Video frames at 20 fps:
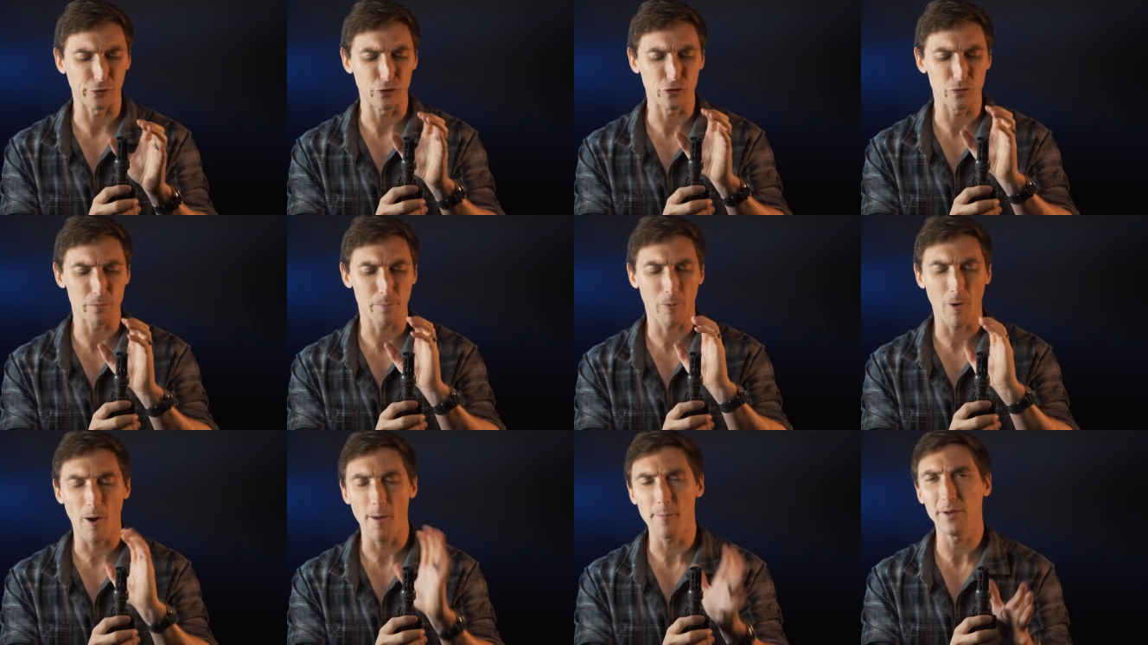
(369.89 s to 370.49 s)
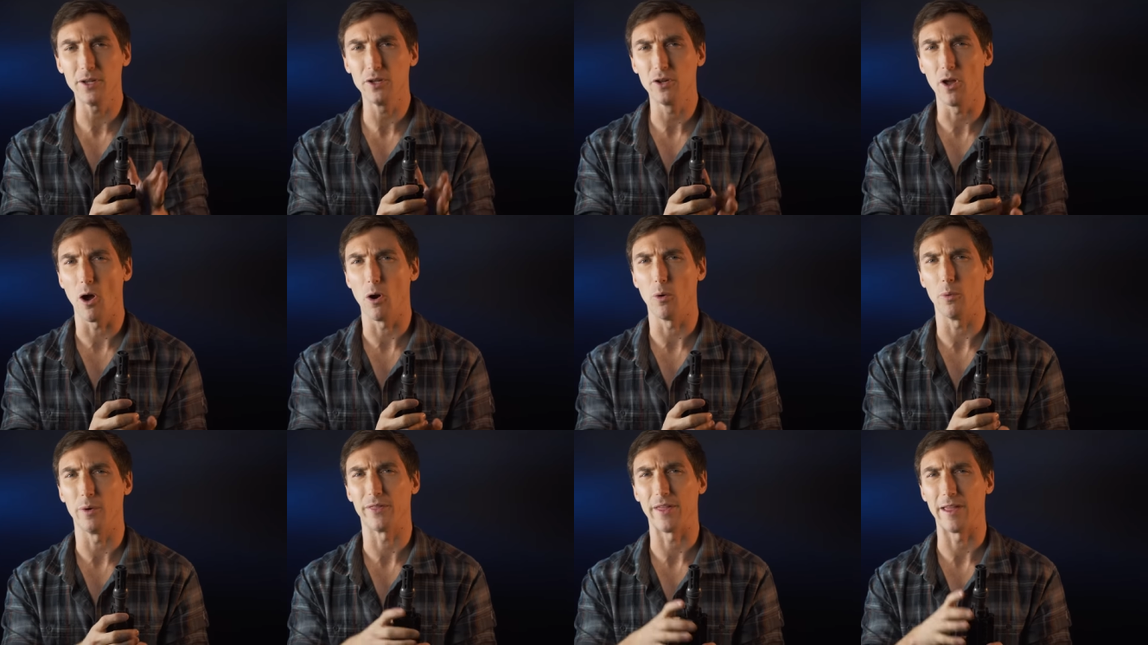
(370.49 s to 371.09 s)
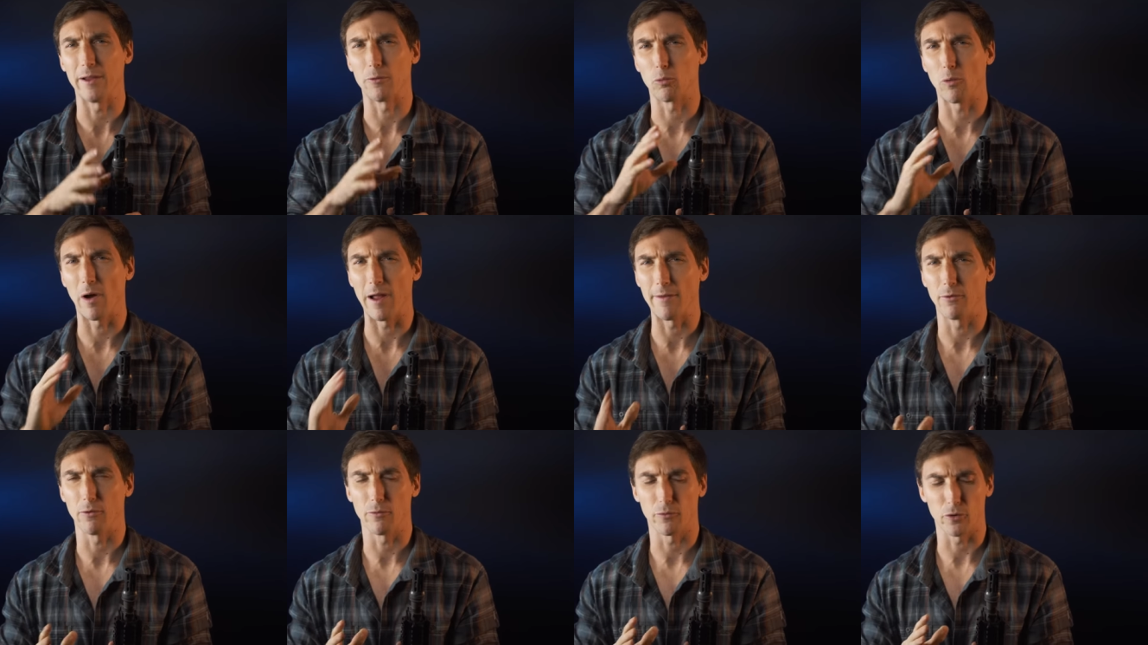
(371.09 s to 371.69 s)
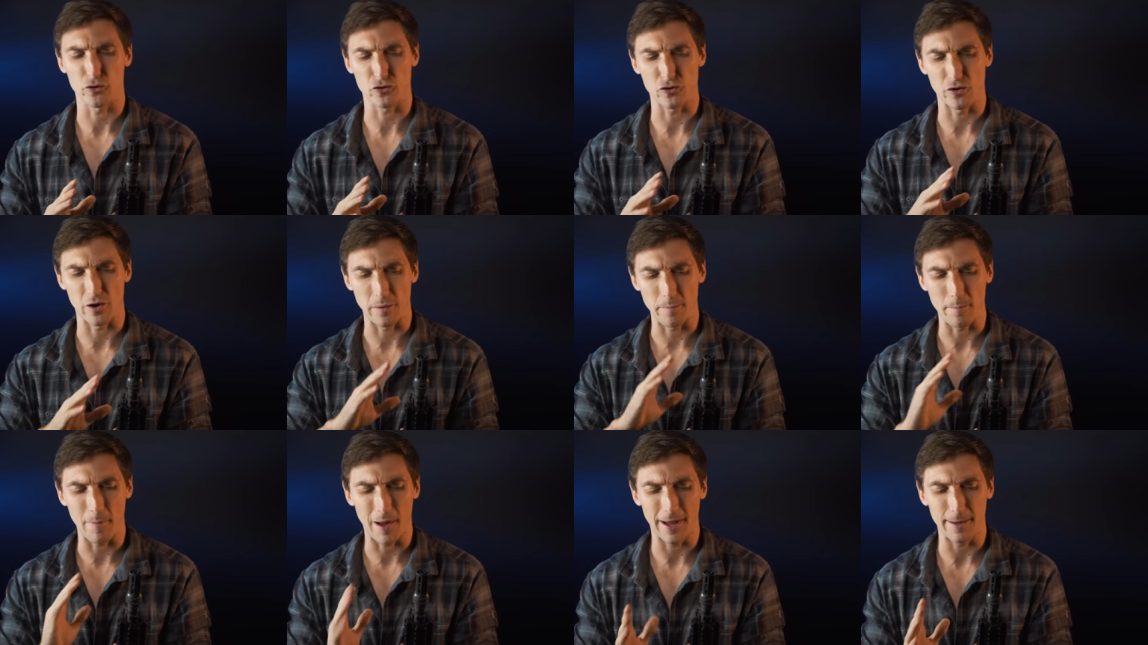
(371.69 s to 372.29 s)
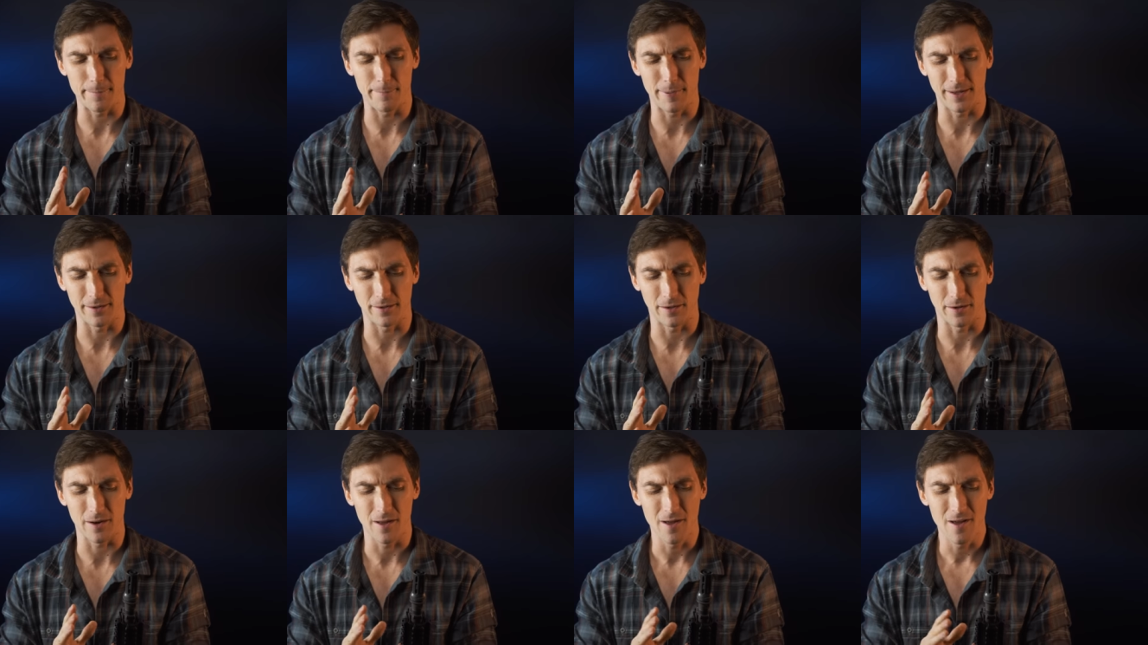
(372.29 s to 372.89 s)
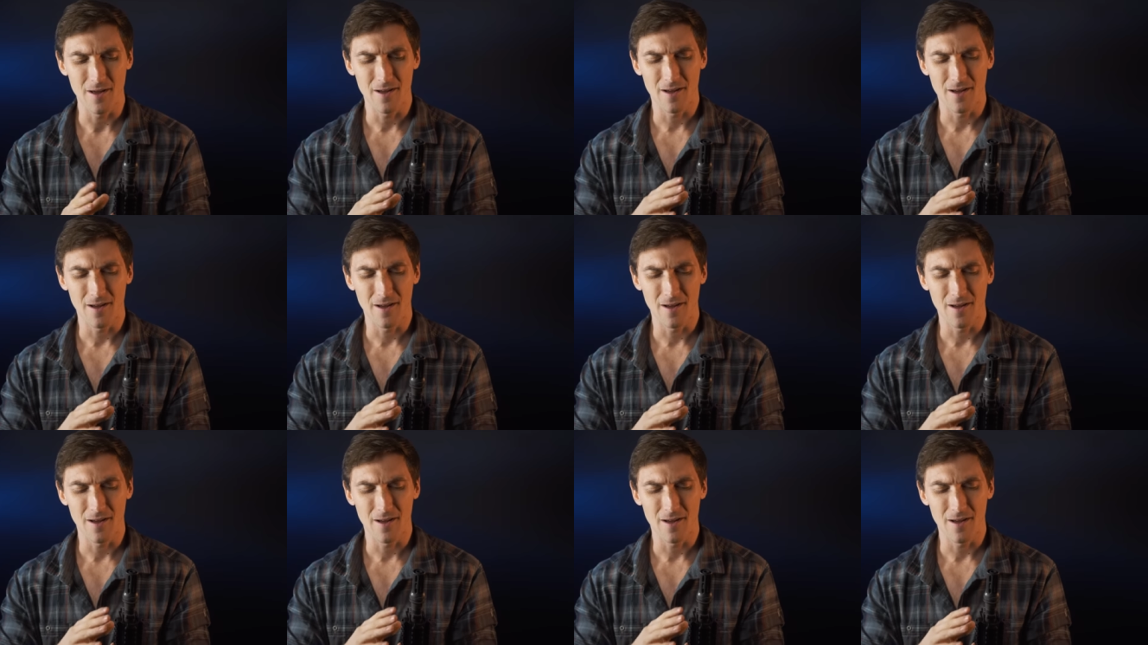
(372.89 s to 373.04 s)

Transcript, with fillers: you should probably go with a rifle version, in my opinion.